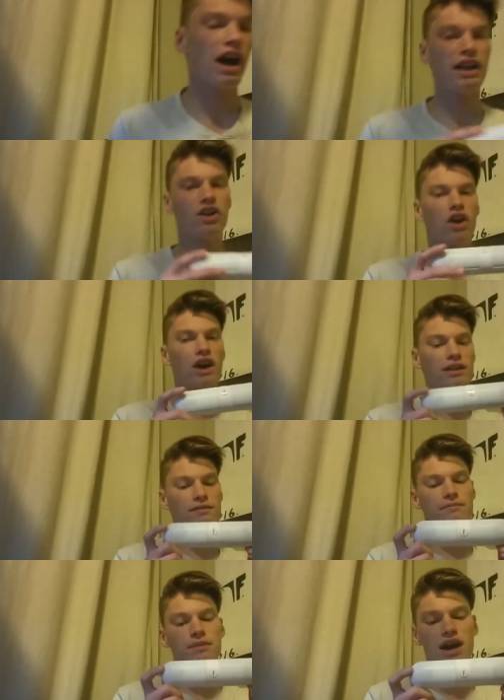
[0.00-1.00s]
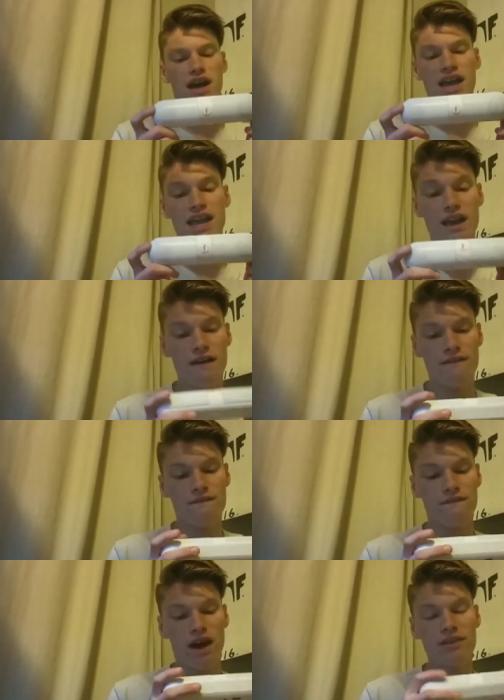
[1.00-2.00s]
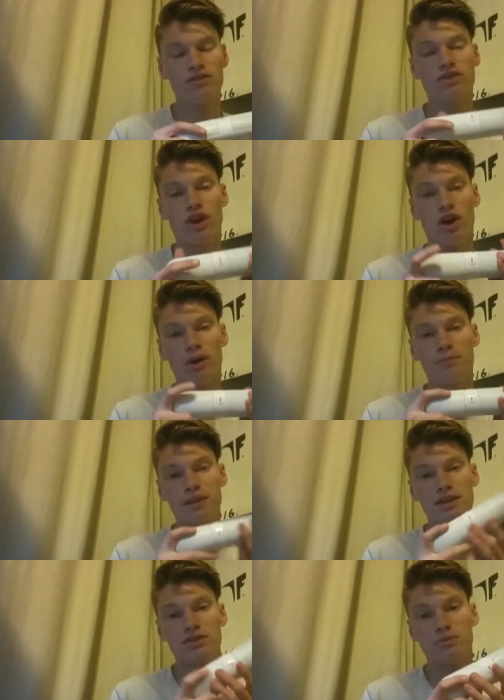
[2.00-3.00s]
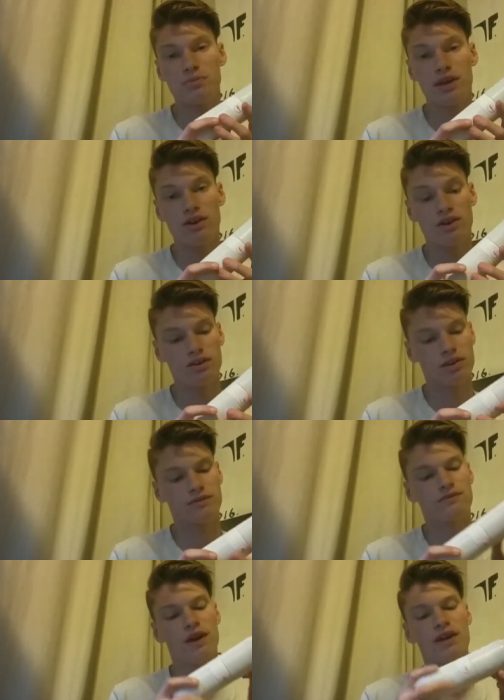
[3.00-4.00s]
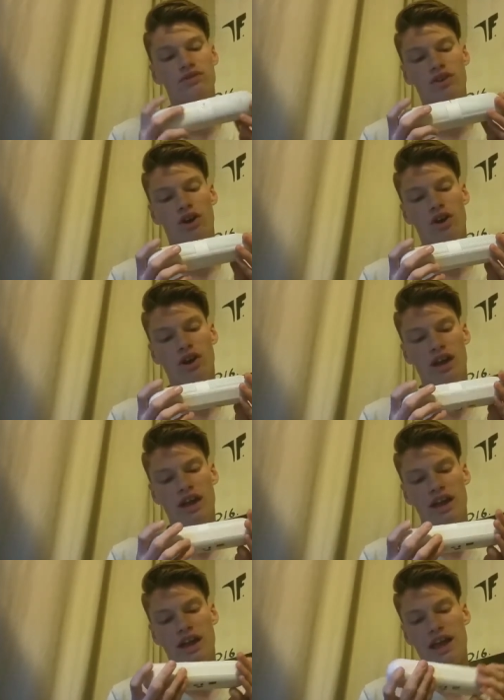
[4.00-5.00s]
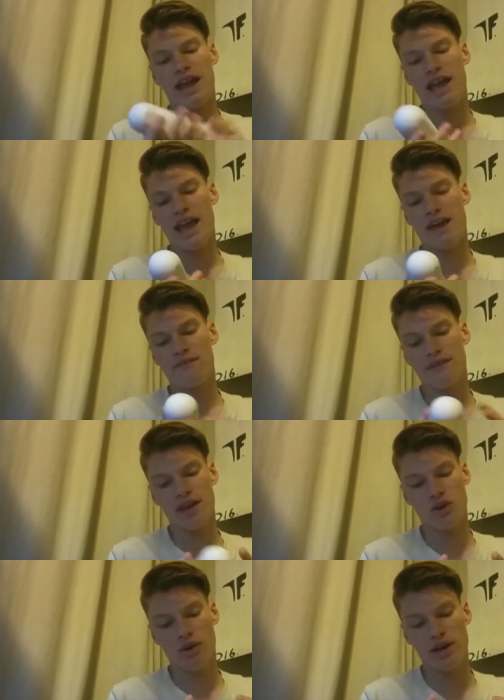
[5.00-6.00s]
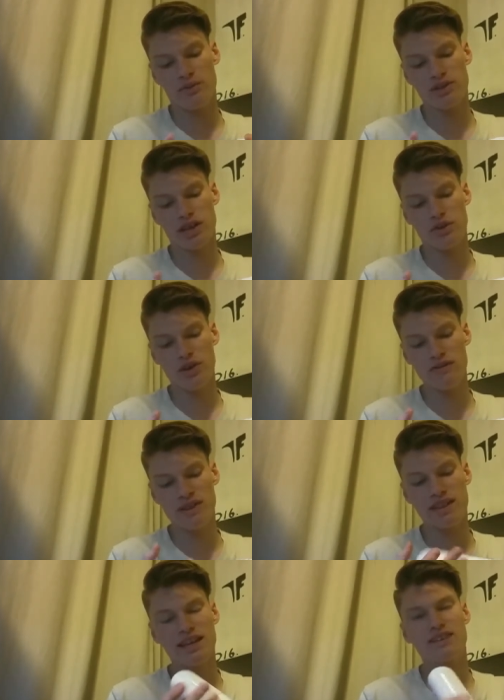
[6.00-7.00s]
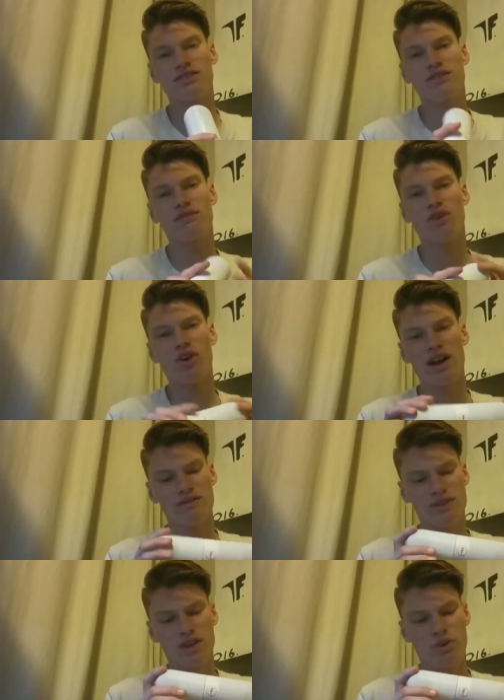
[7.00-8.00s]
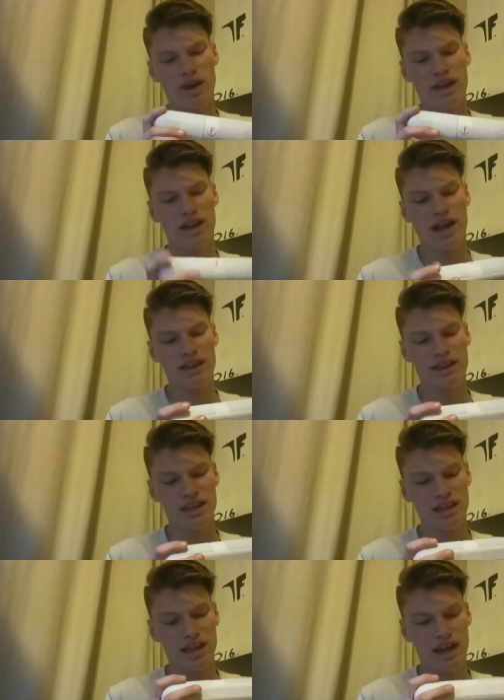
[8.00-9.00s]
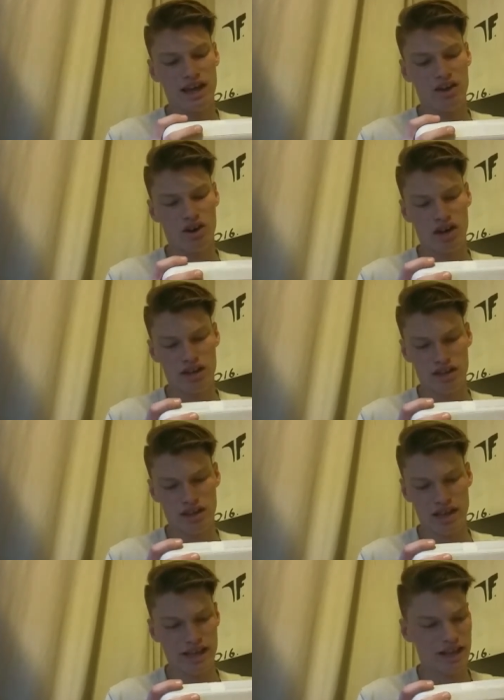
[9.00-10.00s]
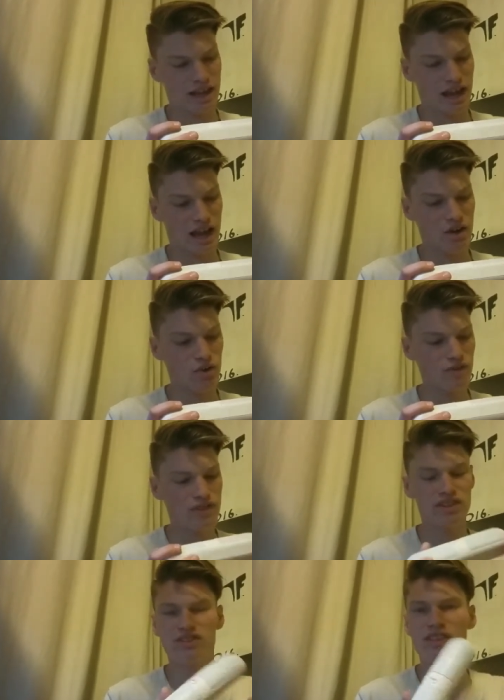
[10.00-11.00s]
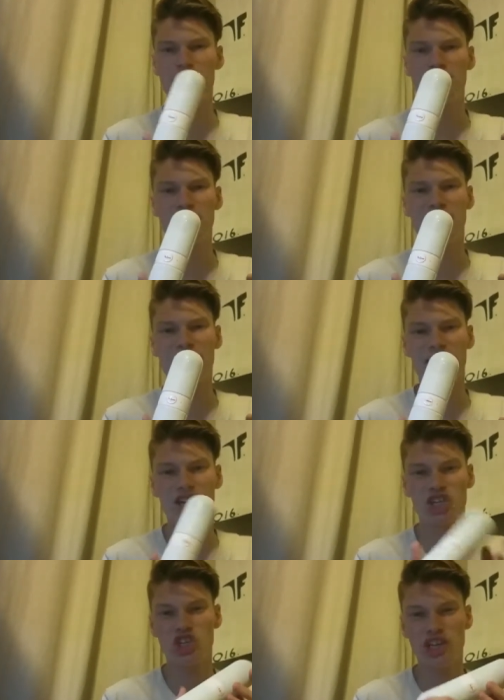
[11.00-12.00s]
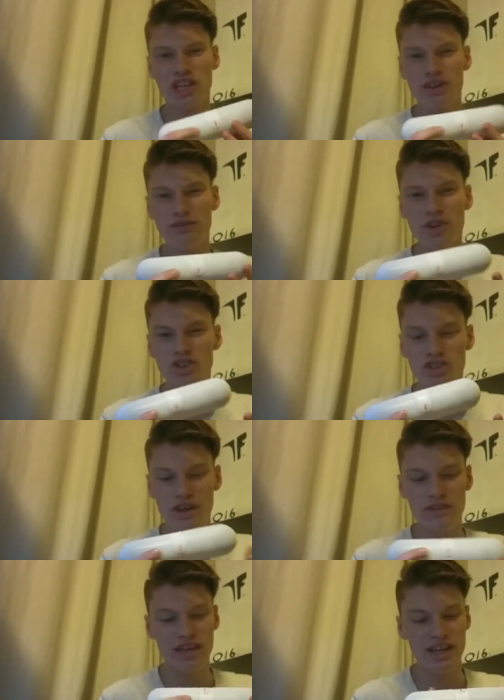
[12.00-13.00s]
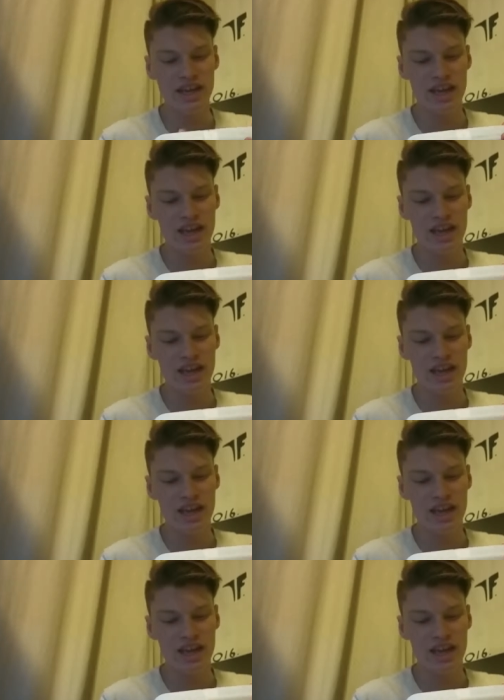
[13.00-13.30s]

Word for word: I got my Fivestar Beats Pill, or Fivestar F808, which I don't even think it's the full F808. I think I got, like, I don't know if they sent me like a shittier version of it,